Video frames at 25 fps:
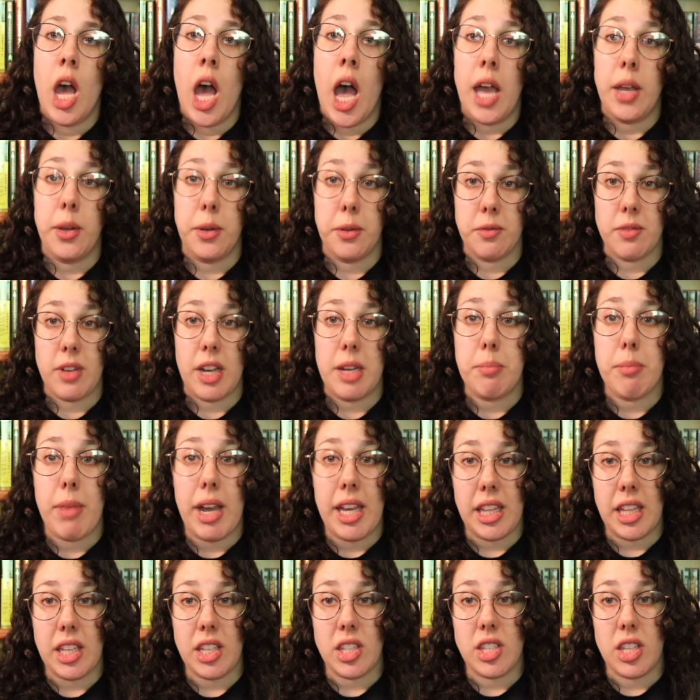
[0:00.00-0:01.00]
You can find
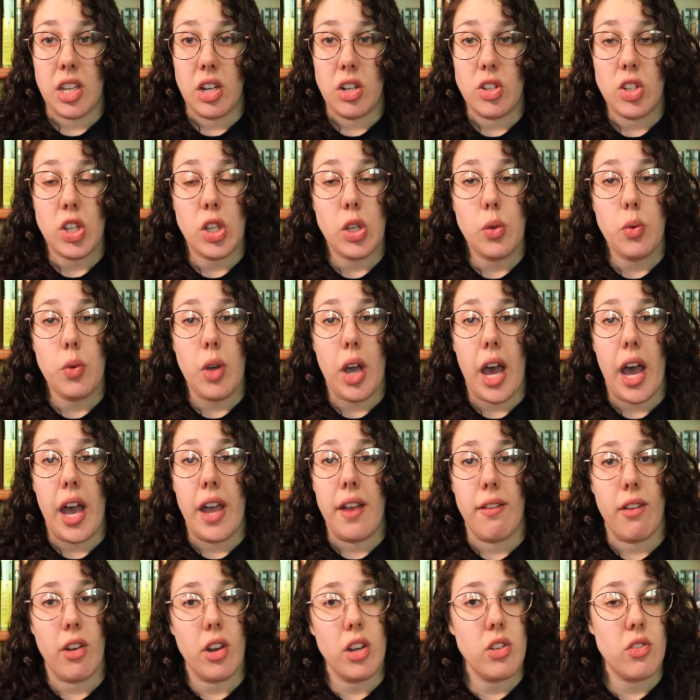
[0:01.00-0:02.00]
my links there too, if
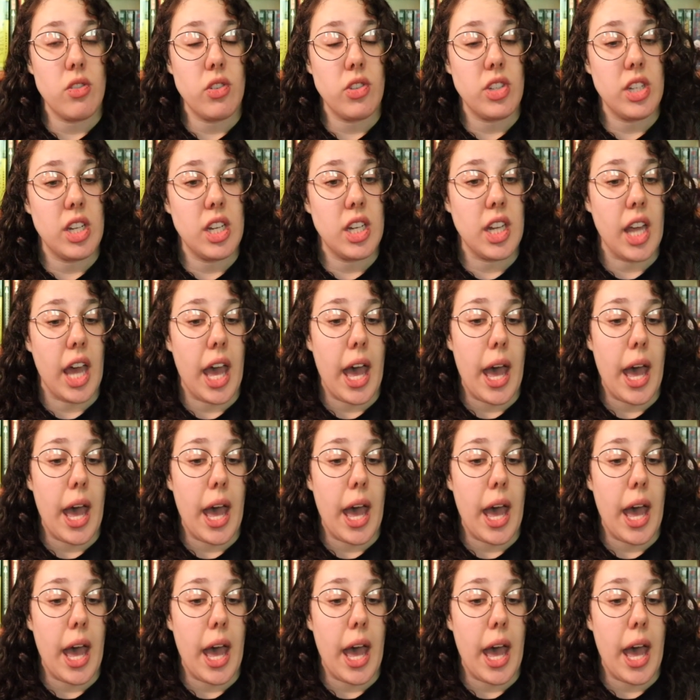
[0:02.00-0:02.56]
you're interested.